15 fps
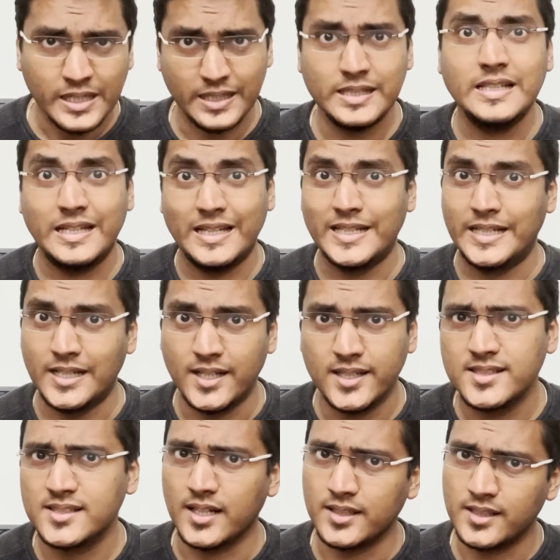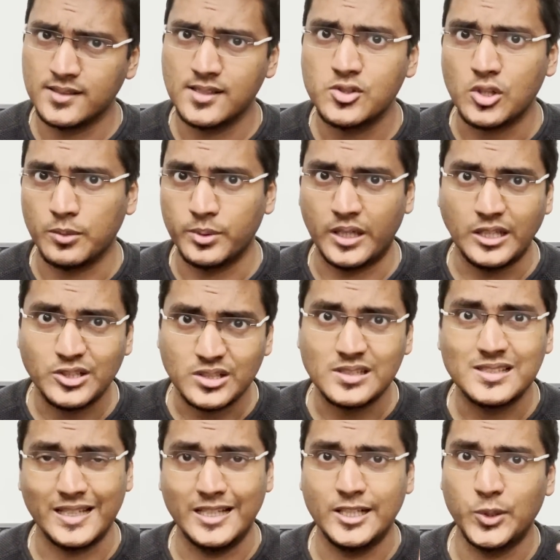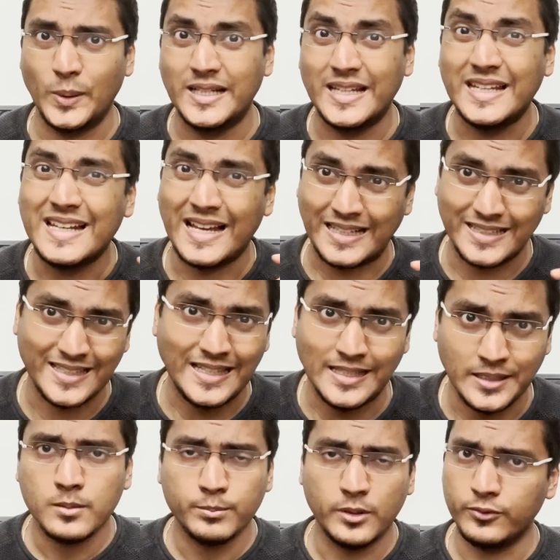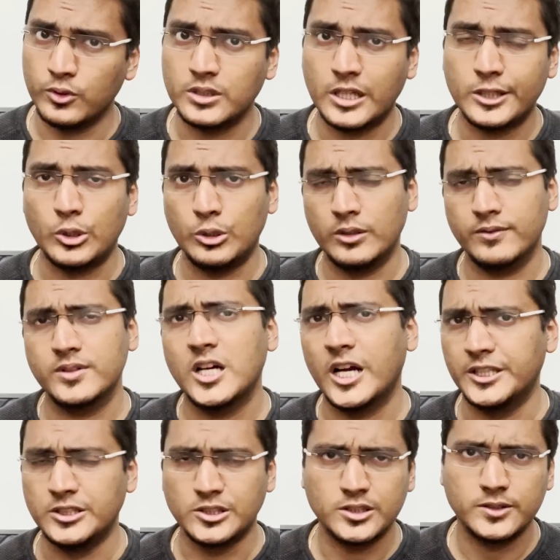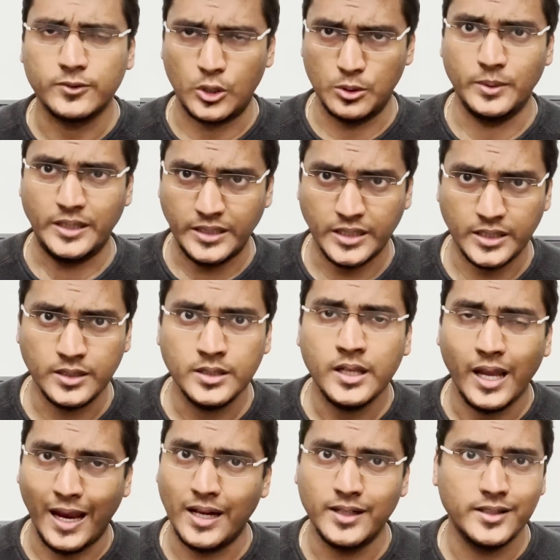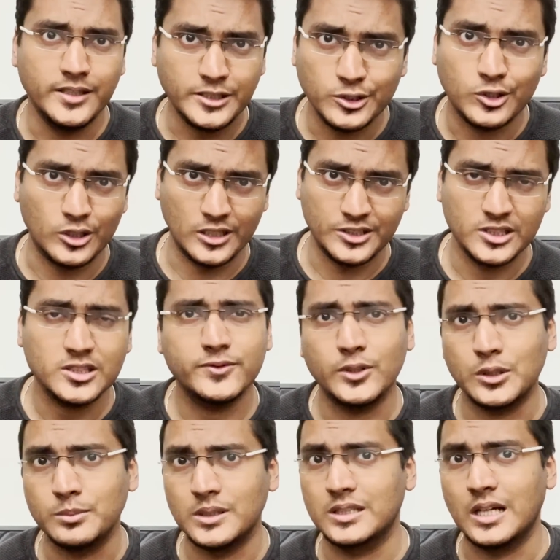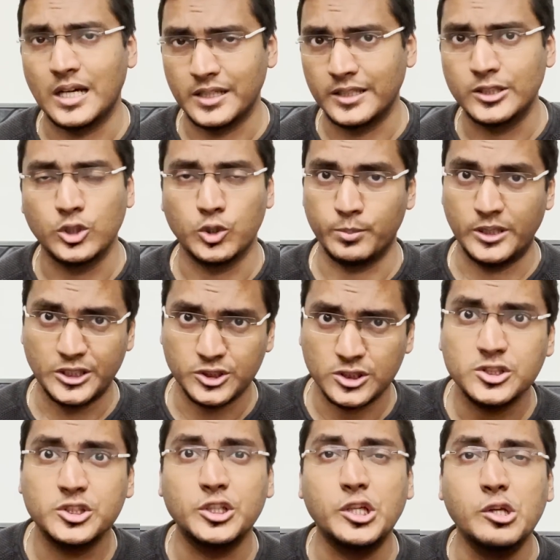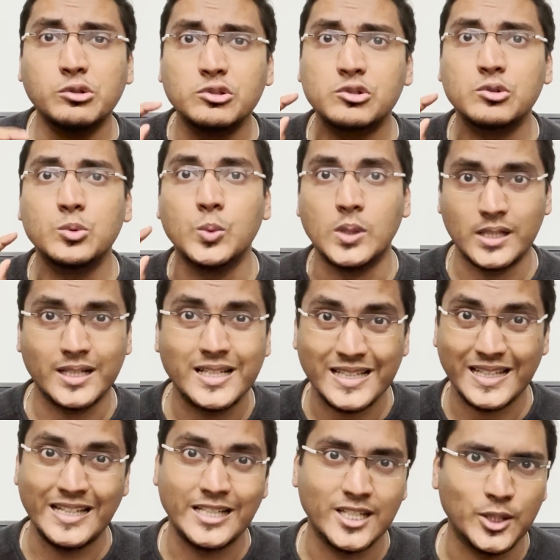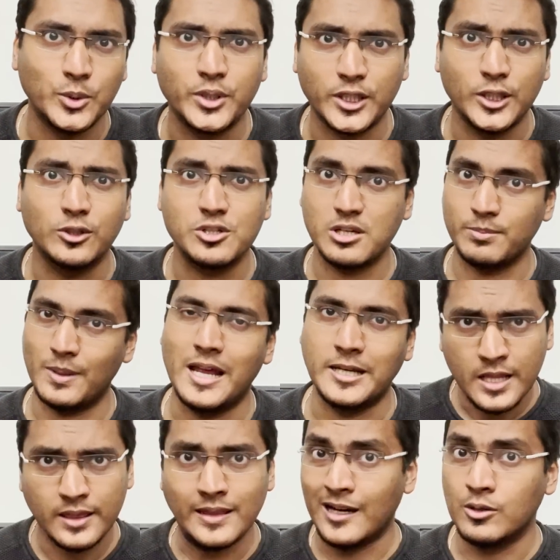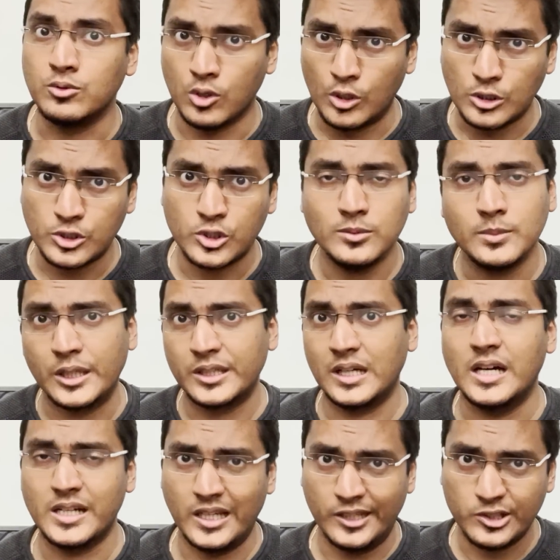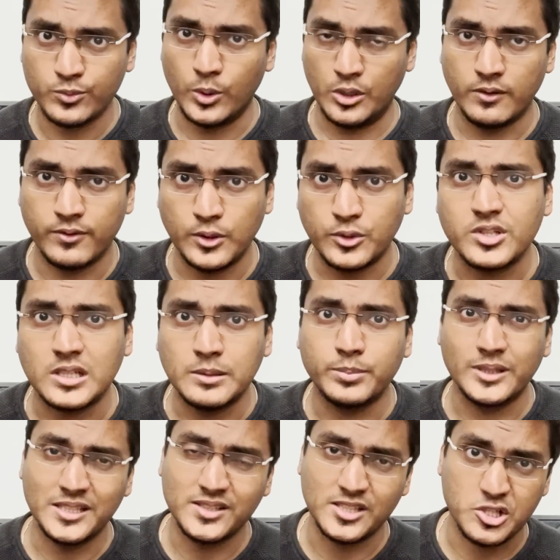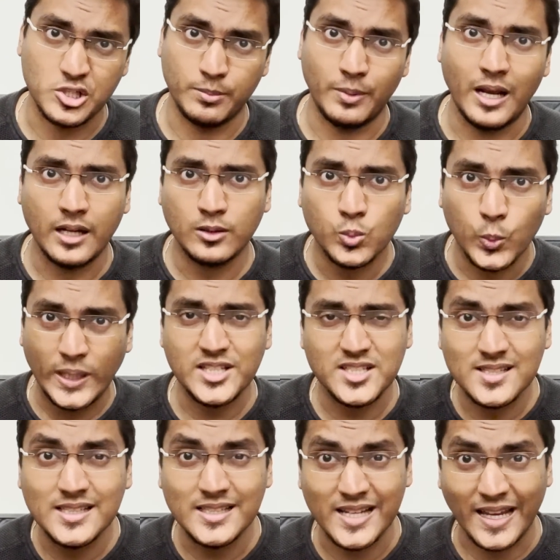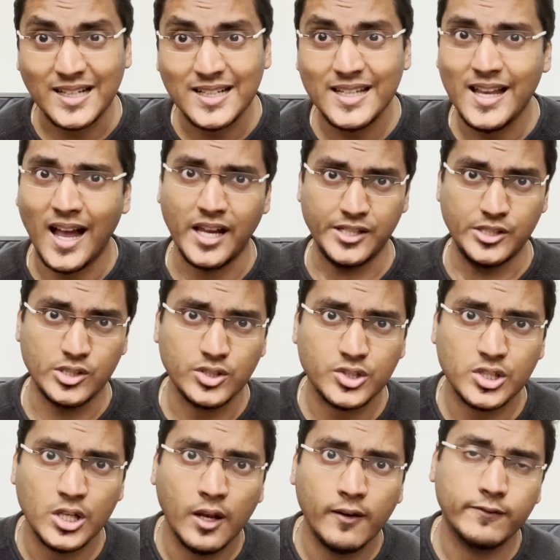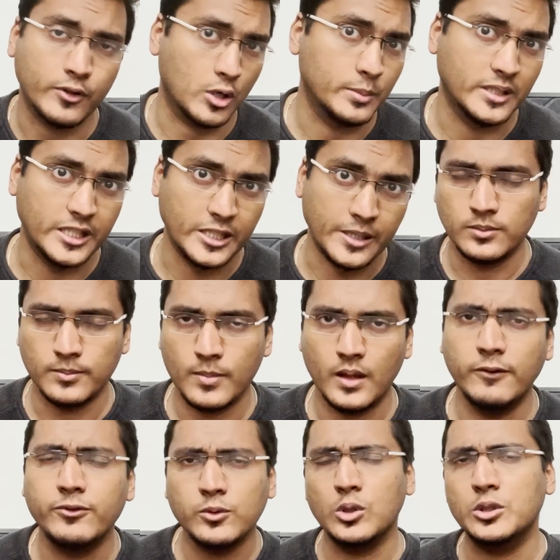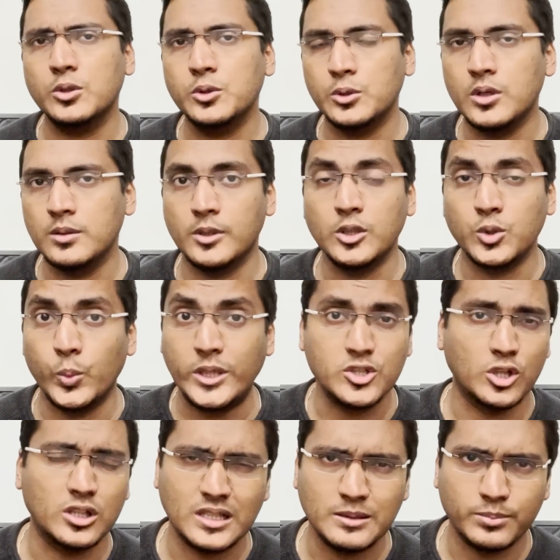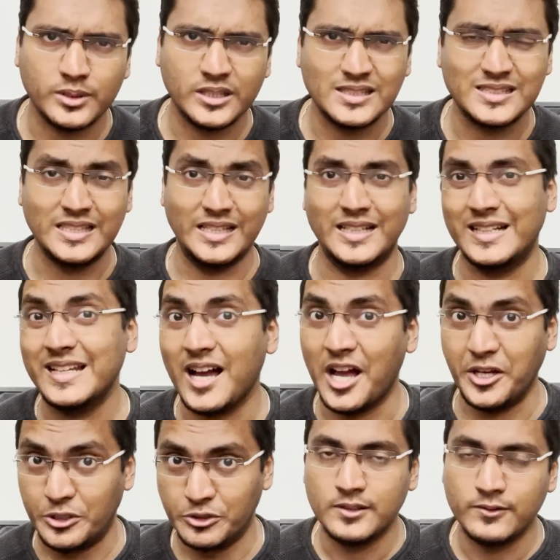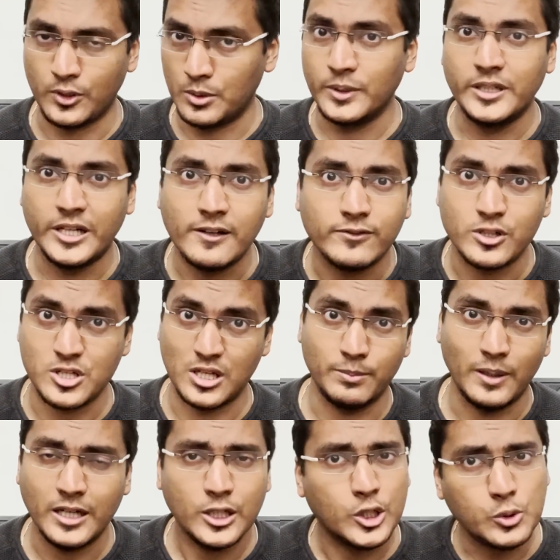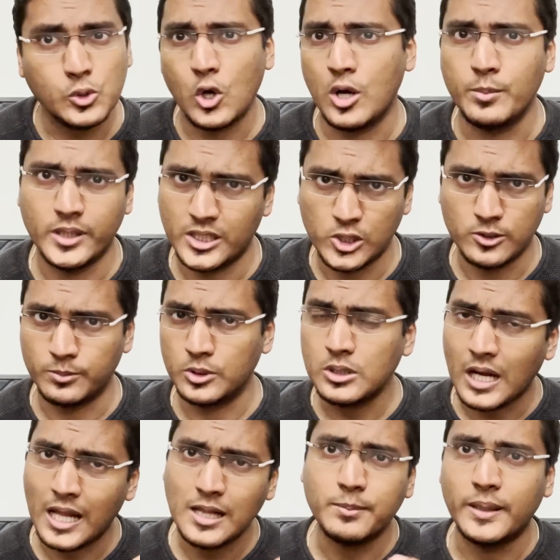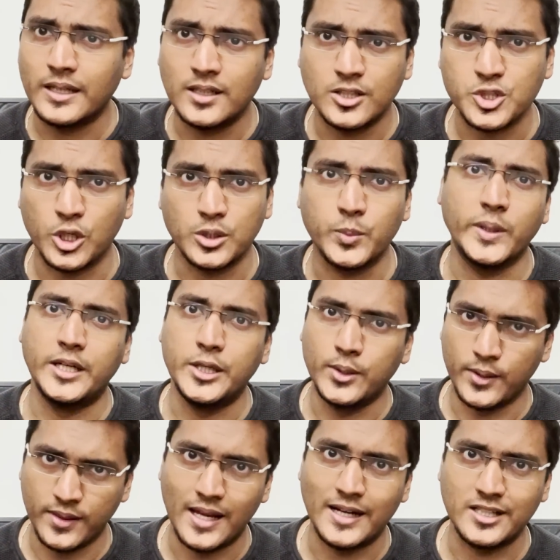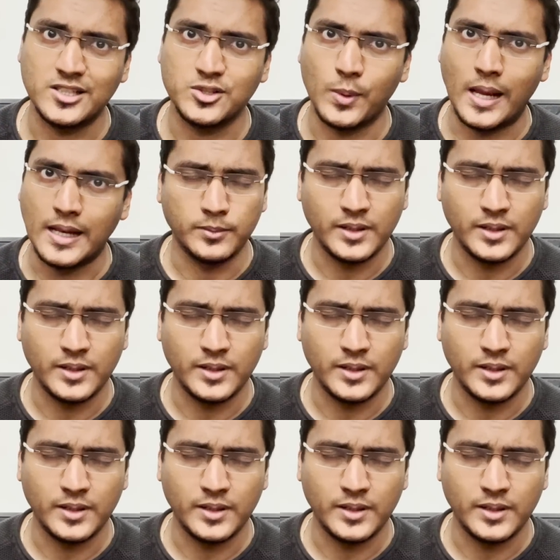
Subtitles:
In India, it started its operations in 2019. Before that, all of the hires from India and Indian colleges for Mercari Incorporations used to work in Tokyo, Japan. Now also, Mercari is one of those companies in Japan which directly hires from India. If you want to know about which all companies directly hire from India for Japan, do comment down below. I'll make a short video on that as well.